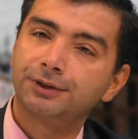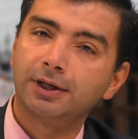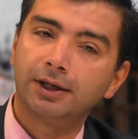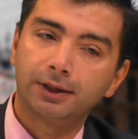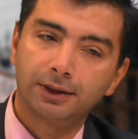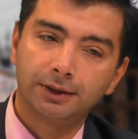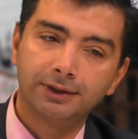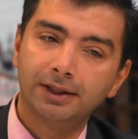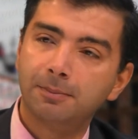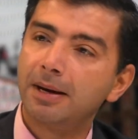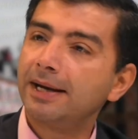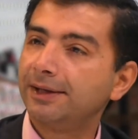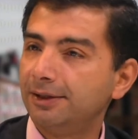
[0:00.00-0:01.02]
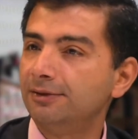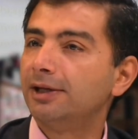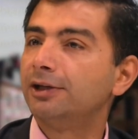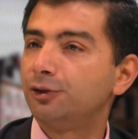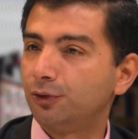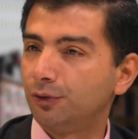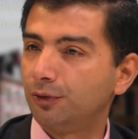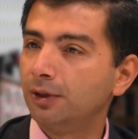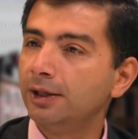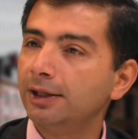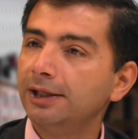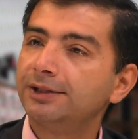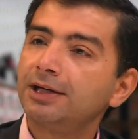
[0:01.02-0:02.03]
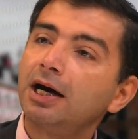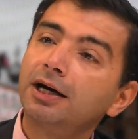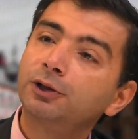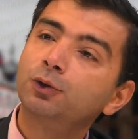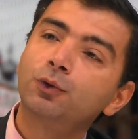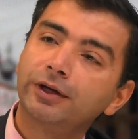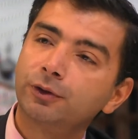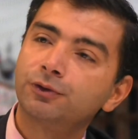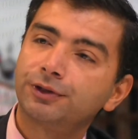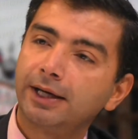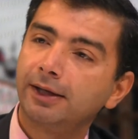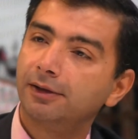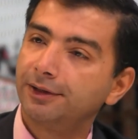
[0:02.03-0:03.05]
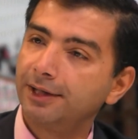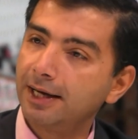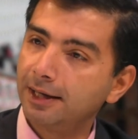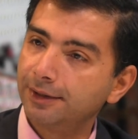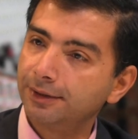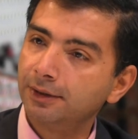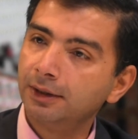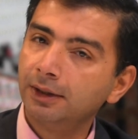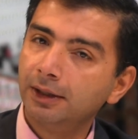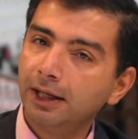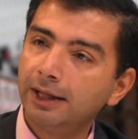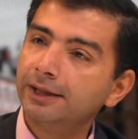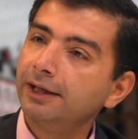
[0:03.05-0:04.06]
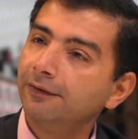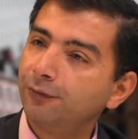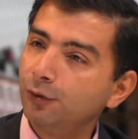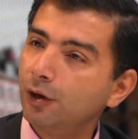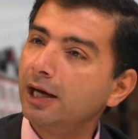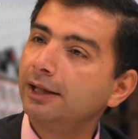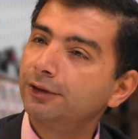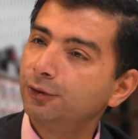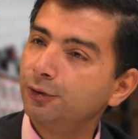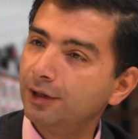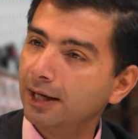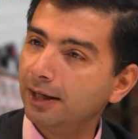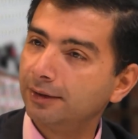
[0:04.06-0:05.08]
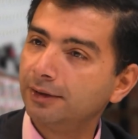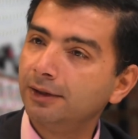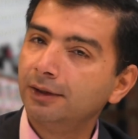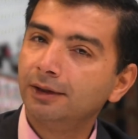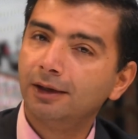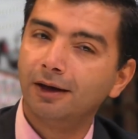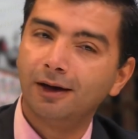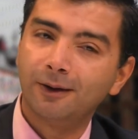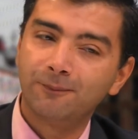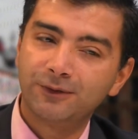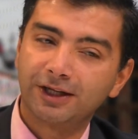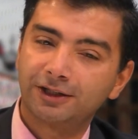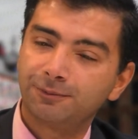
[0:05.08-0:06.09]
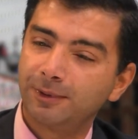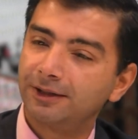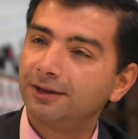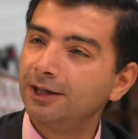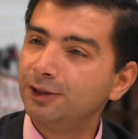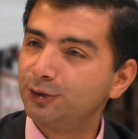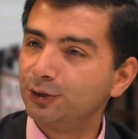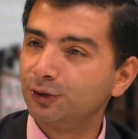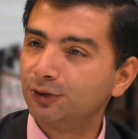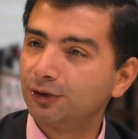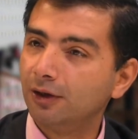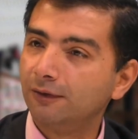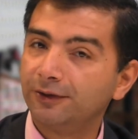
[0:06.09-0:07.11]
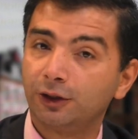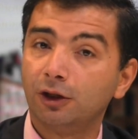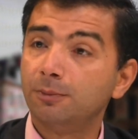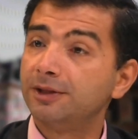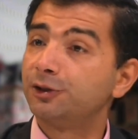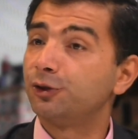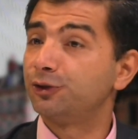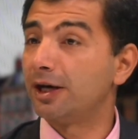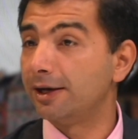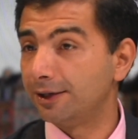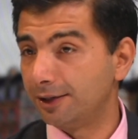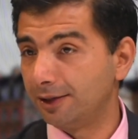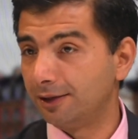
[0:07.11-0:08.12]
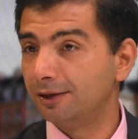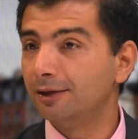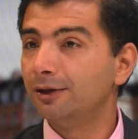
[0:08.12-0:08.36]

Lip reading: are dilemmatic in nature. Mm-hmm. It's hard to reconcile that. And if you add to that the expectations of the Colombian society,